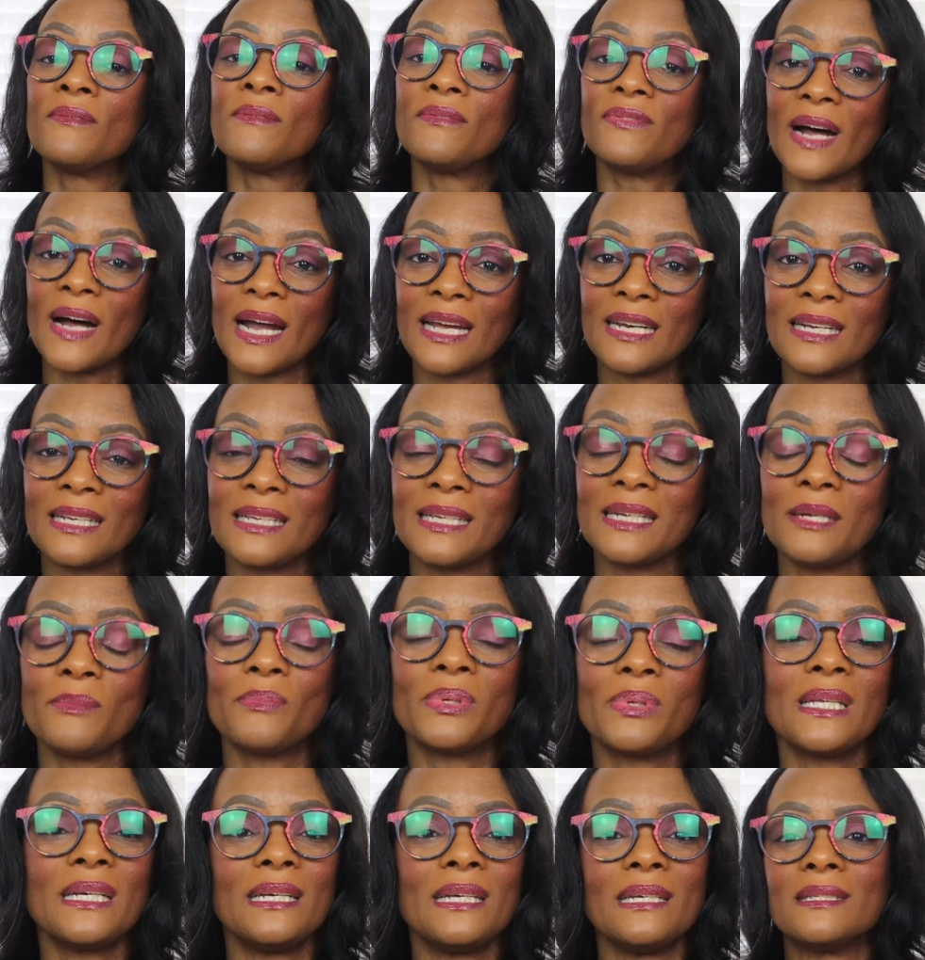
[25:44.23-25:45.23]
Finally,
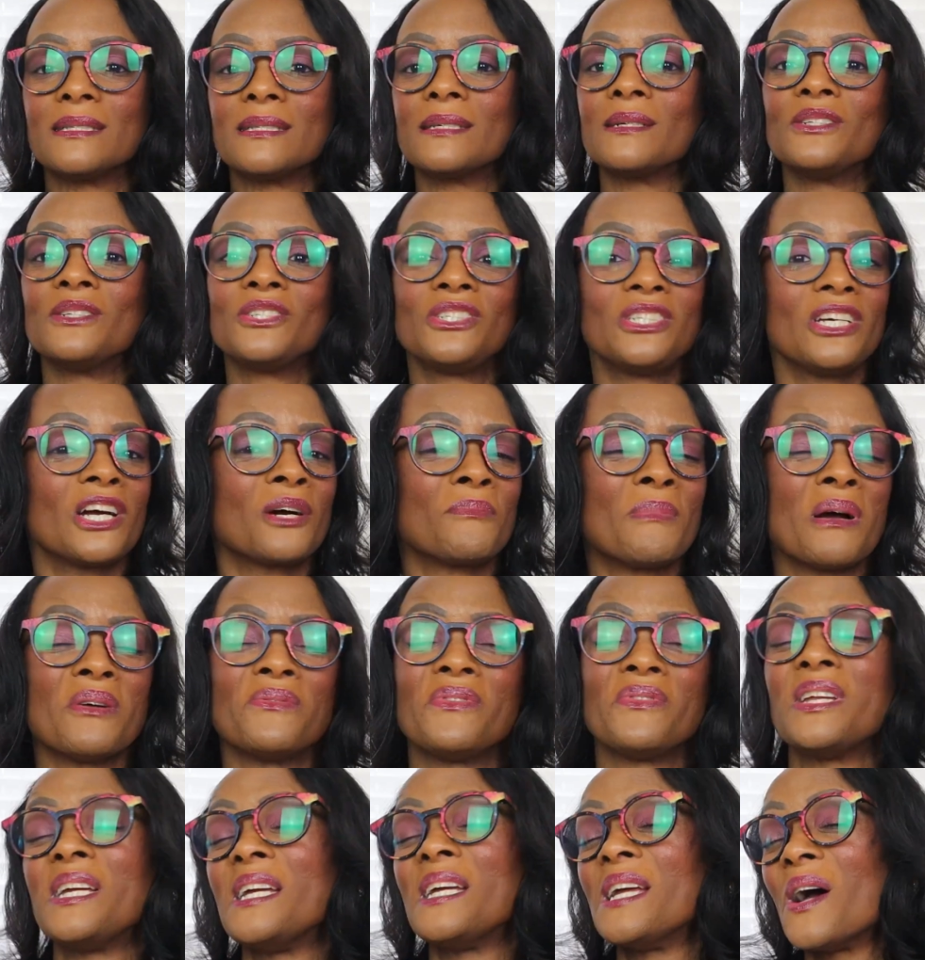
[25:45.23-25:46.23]
please share my
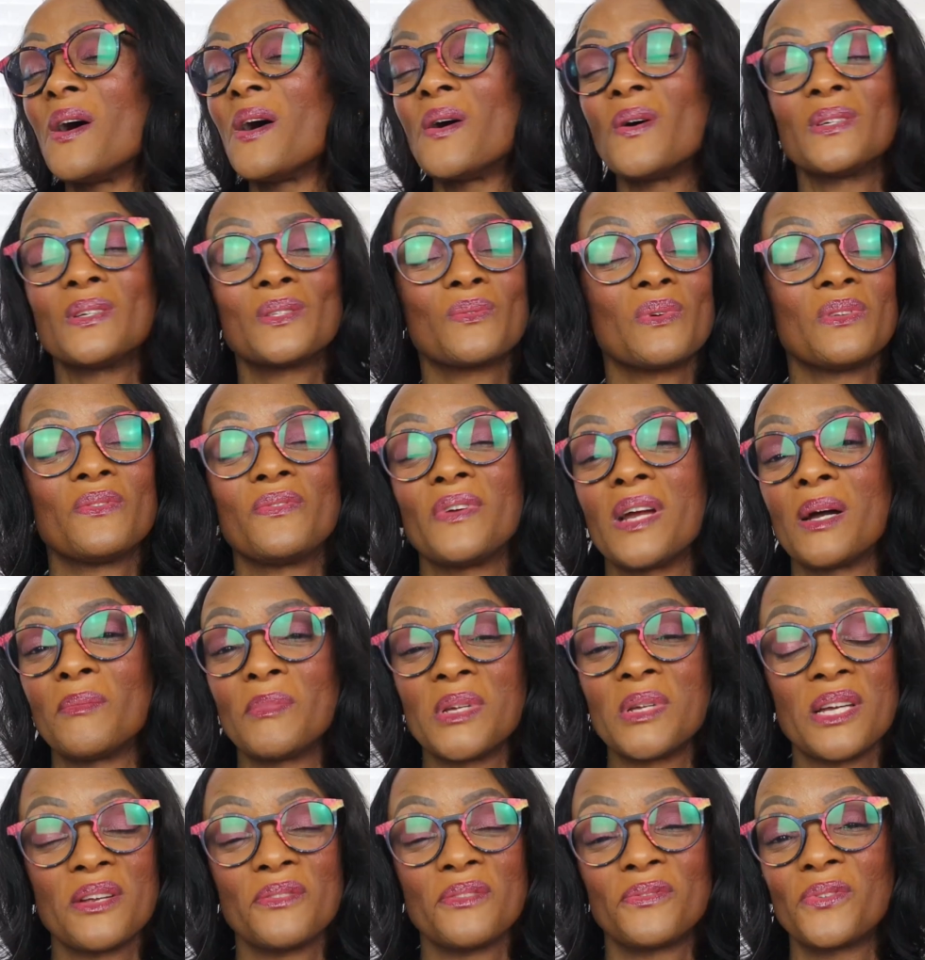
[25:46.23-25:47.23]
videos with
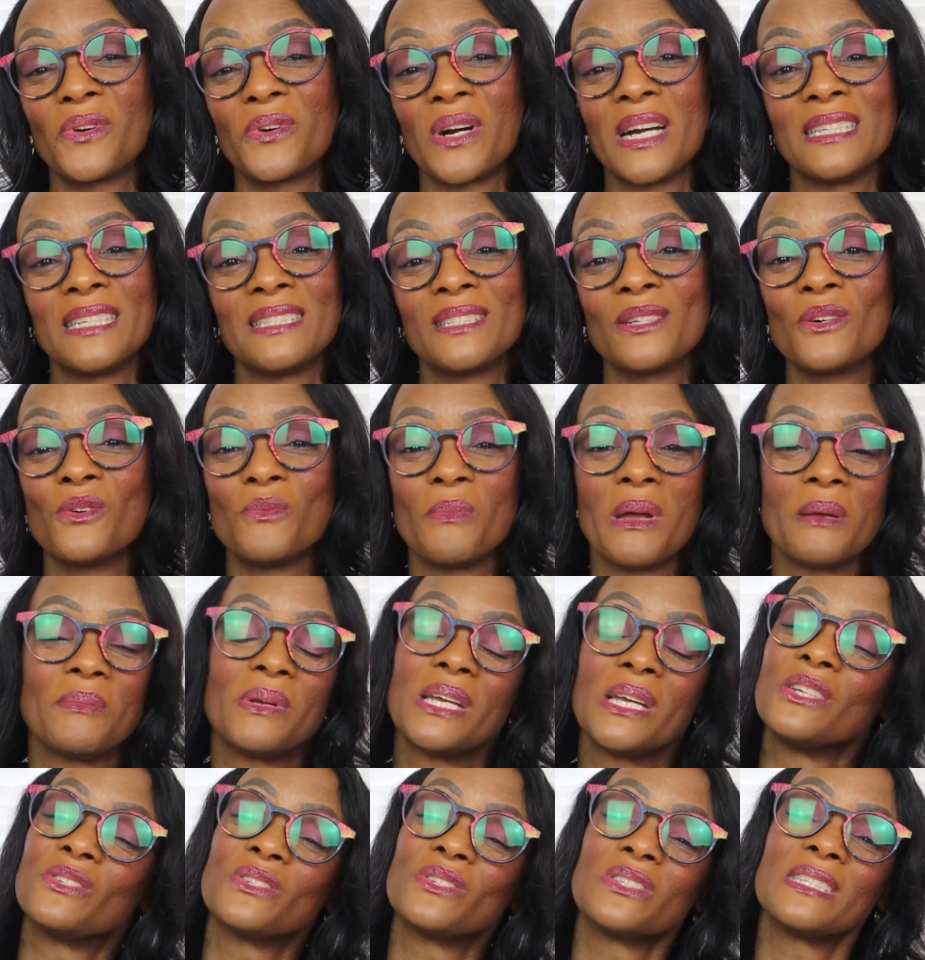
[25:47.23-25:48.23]
family and friends who may
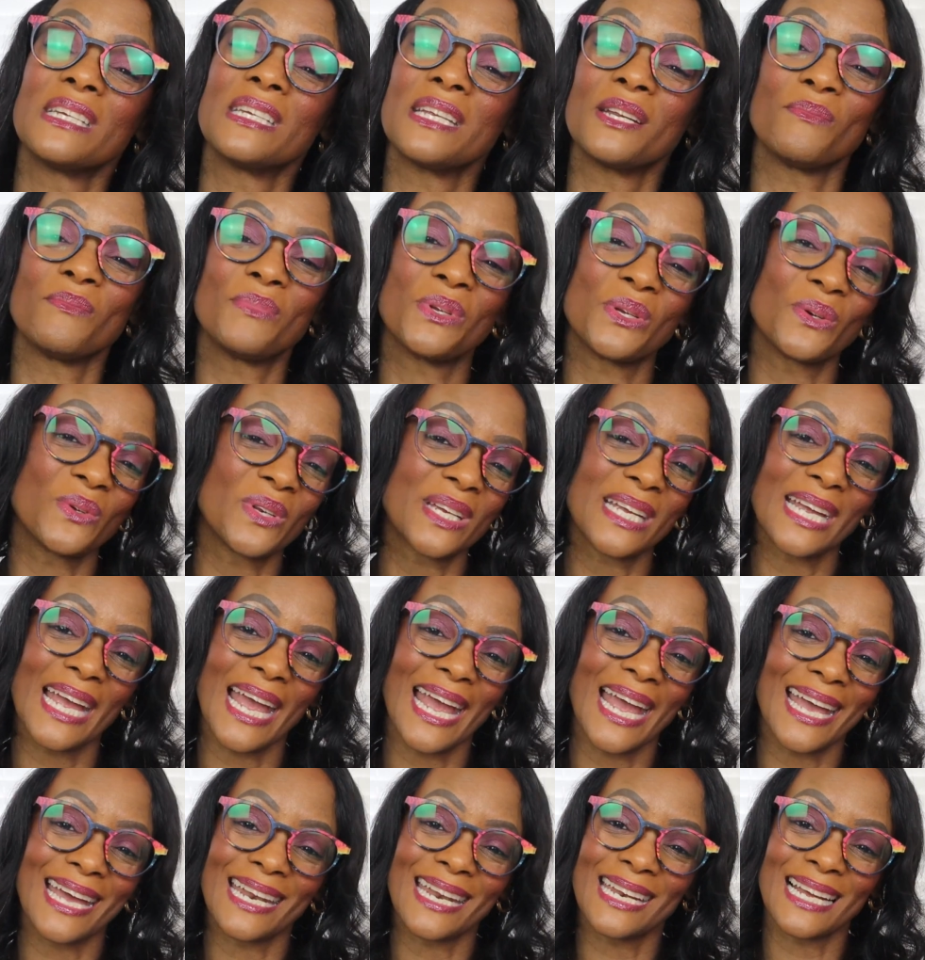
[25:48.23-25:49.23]
be interested in beauty
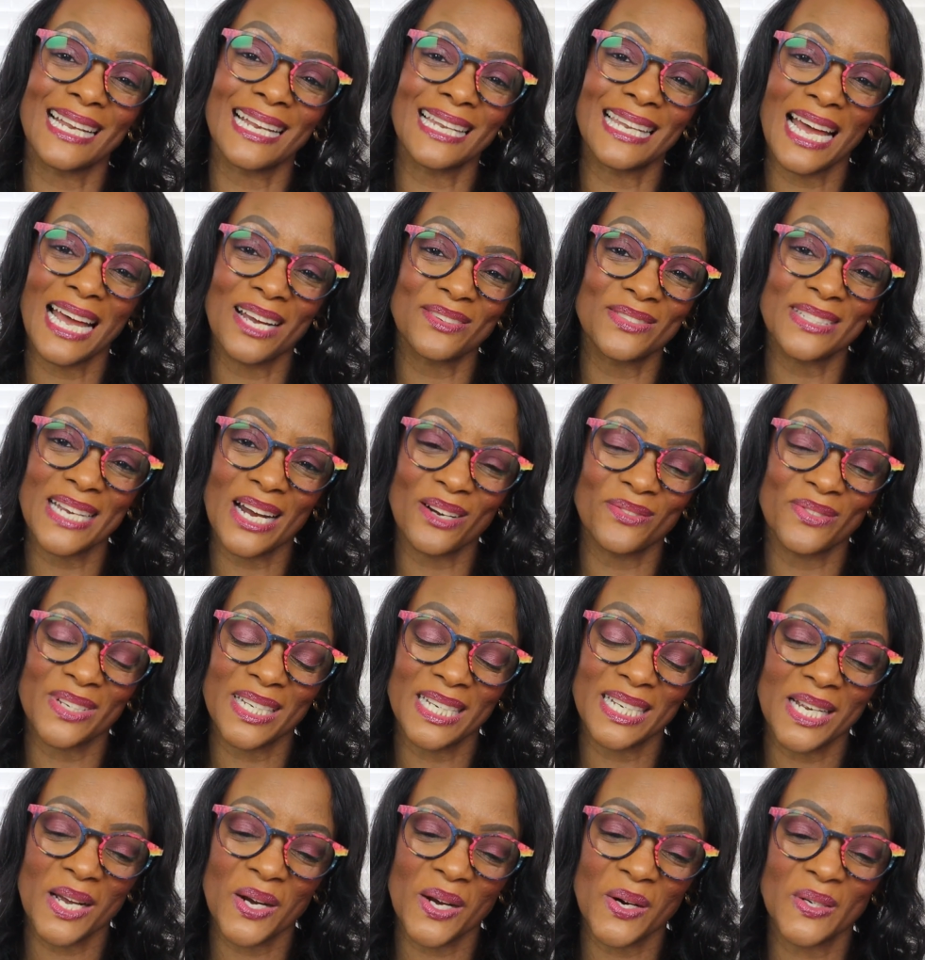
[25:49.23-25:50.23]
and lifestyle
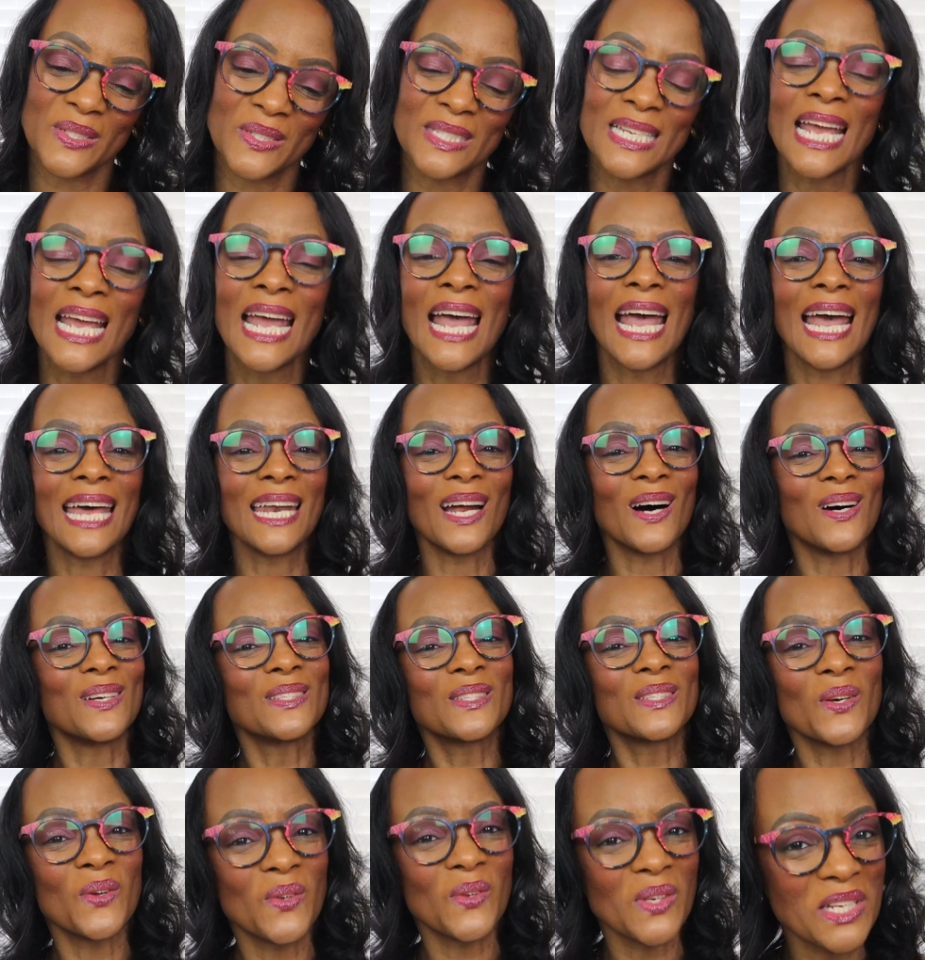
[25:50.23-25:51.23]
videos, and
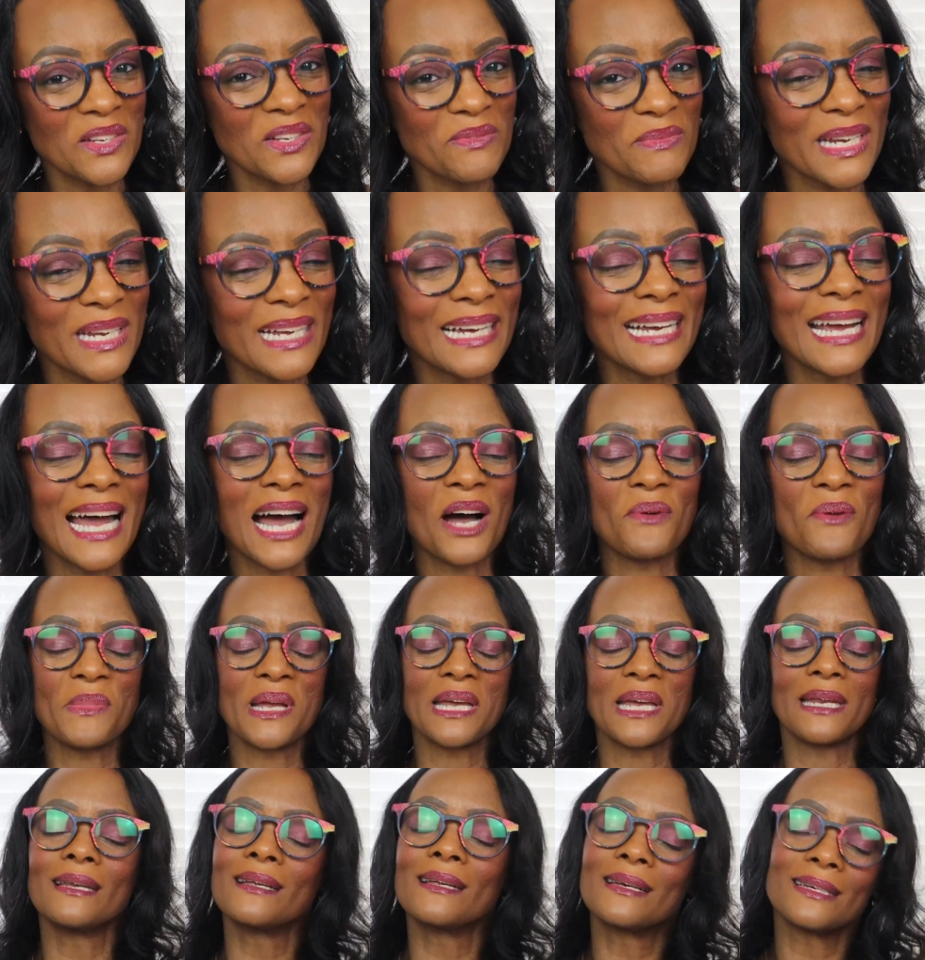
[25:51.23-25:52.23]
also leave me a
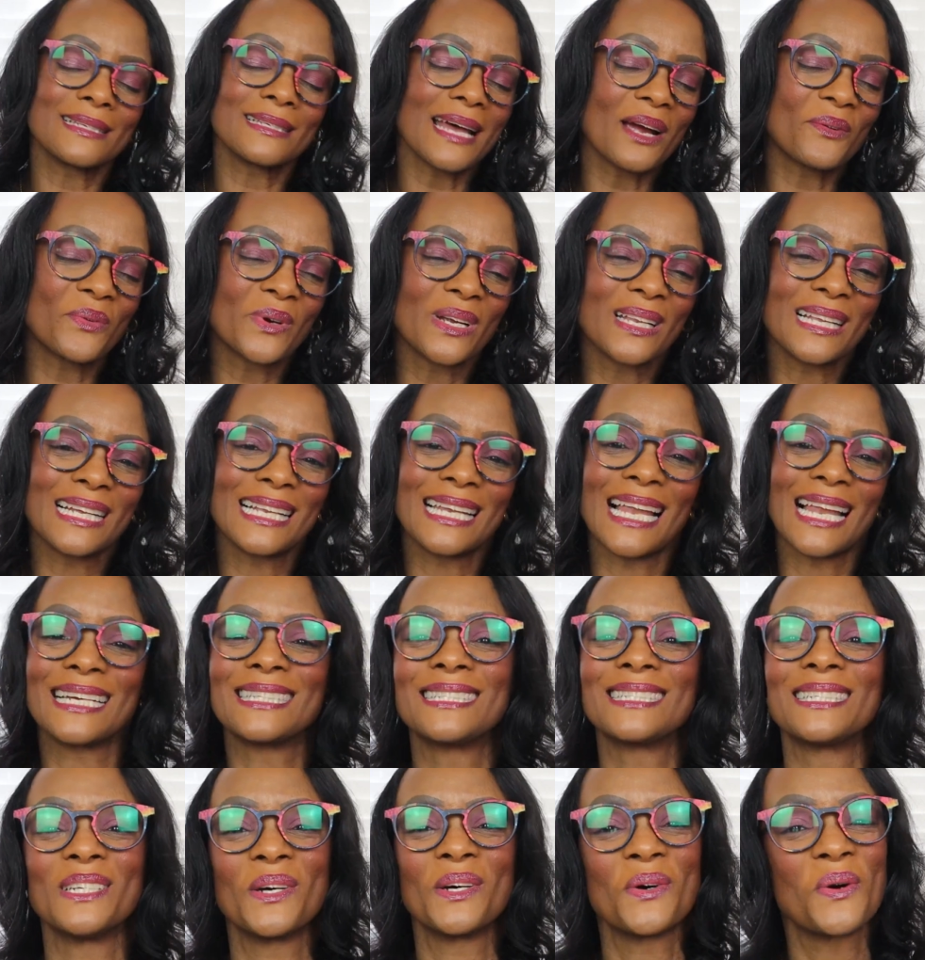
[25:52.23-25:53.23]
comment because I really like
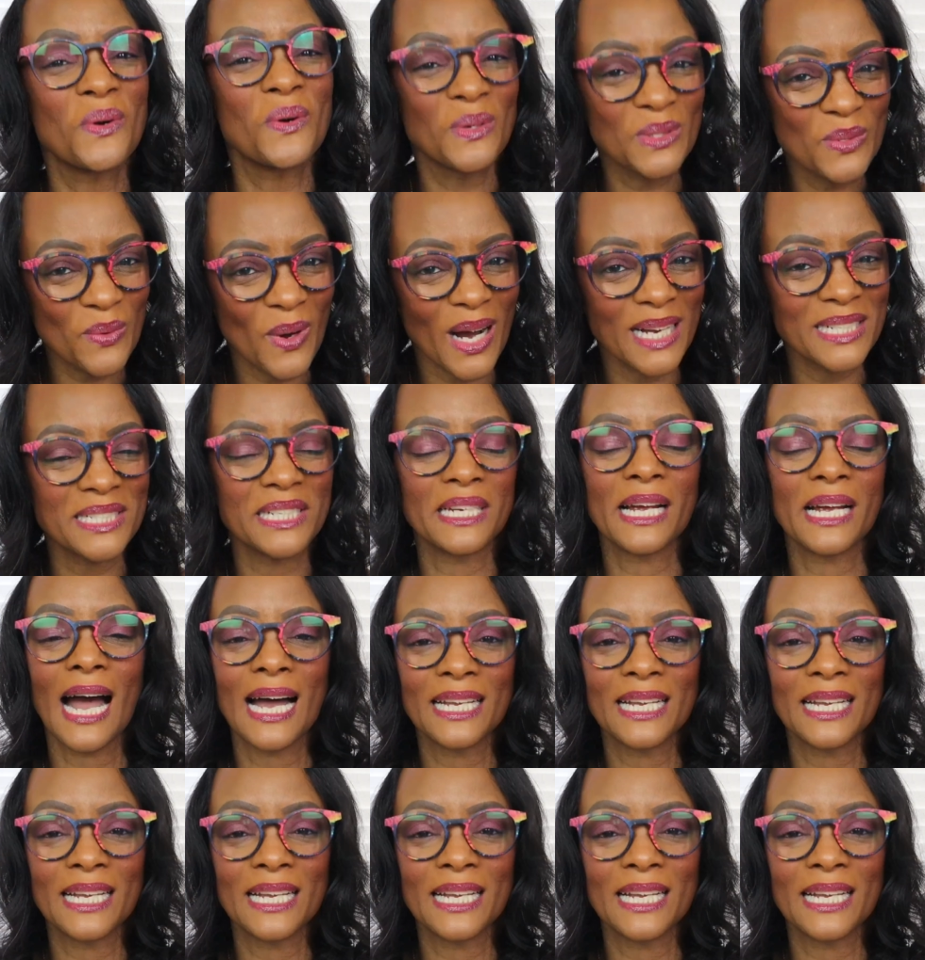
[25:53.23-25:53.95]
to know who's watching.